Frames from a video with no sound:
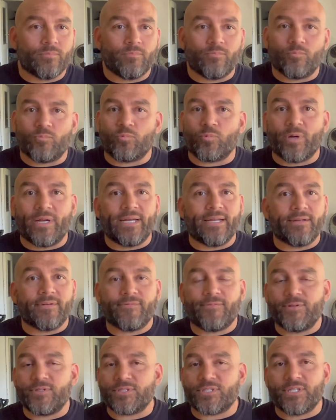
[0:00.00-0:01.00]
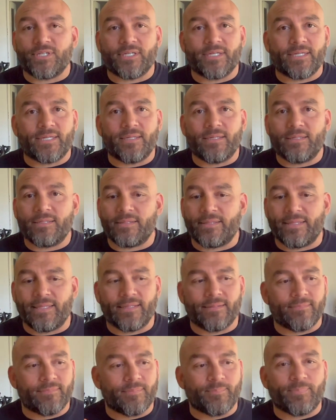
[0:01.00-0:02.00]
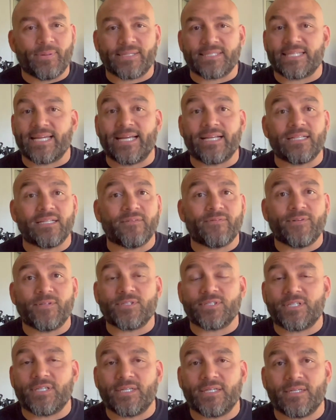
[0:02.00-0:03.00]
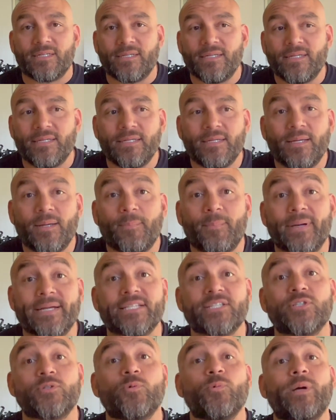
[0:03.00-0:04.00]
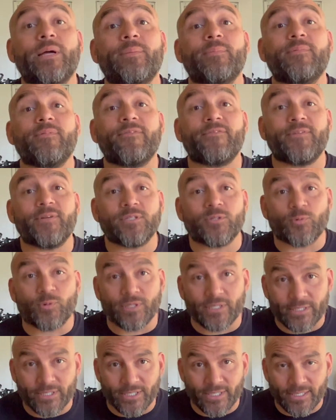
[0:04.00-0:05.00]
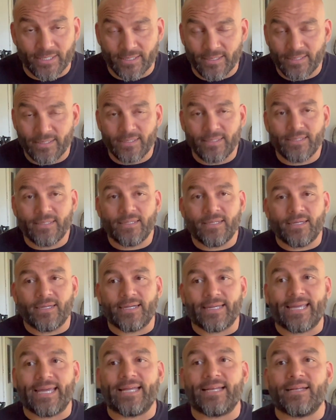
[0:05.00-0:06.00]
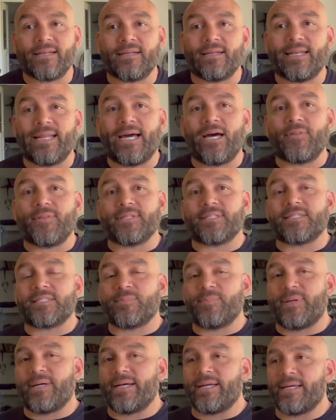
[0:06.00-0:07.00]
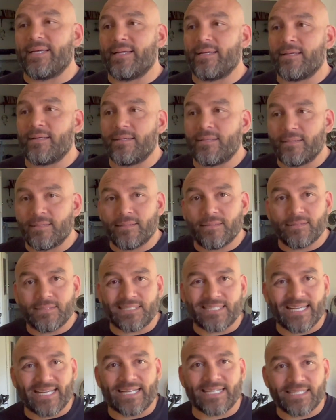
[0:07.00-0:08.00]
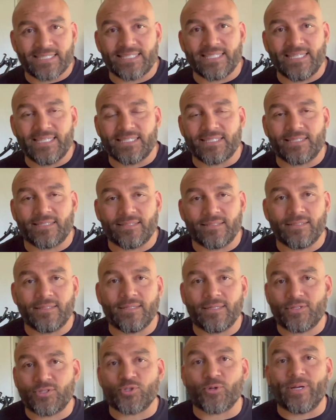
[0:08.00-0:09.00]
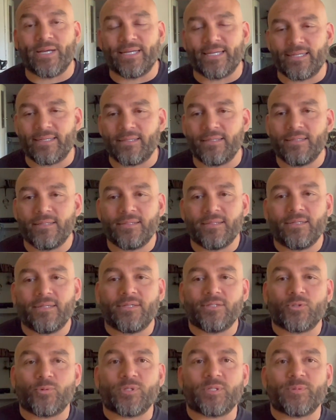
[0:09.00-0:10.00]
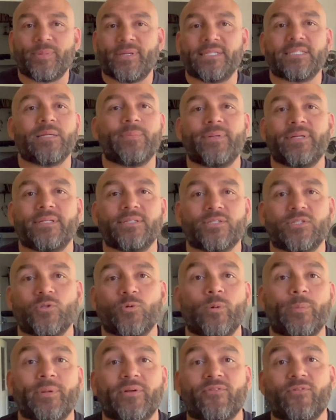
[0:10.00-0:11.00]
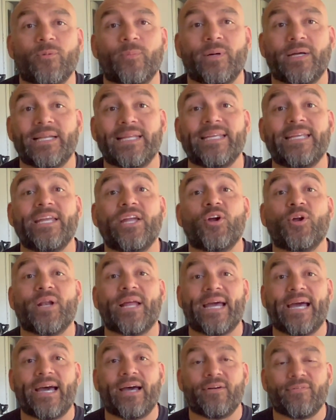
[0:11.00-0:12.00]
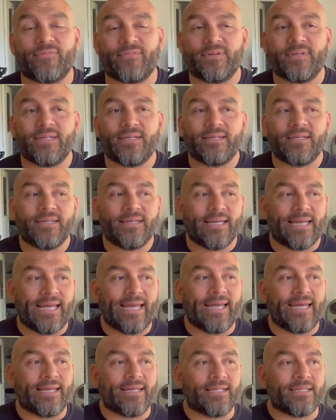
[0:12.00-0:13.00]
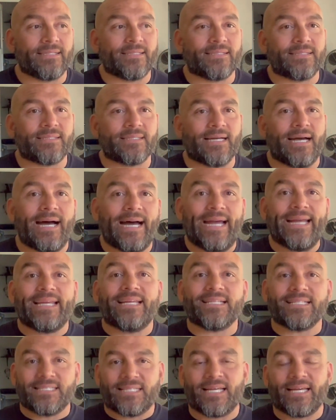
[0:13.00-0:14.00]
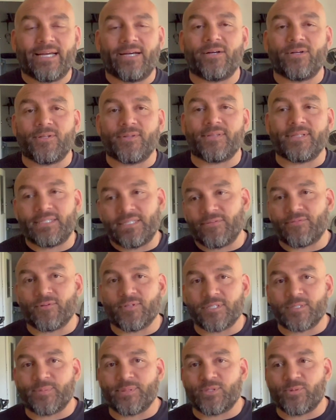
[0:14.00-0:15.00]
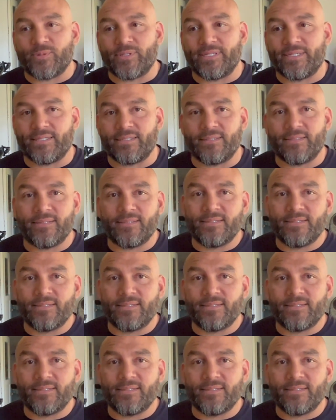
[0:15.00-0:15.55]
Running feels good. The cycling feels good. My swim feels really good. Again, now this is my second season training, so which means I've been swimming for about a year and a half, and I can tell the difference between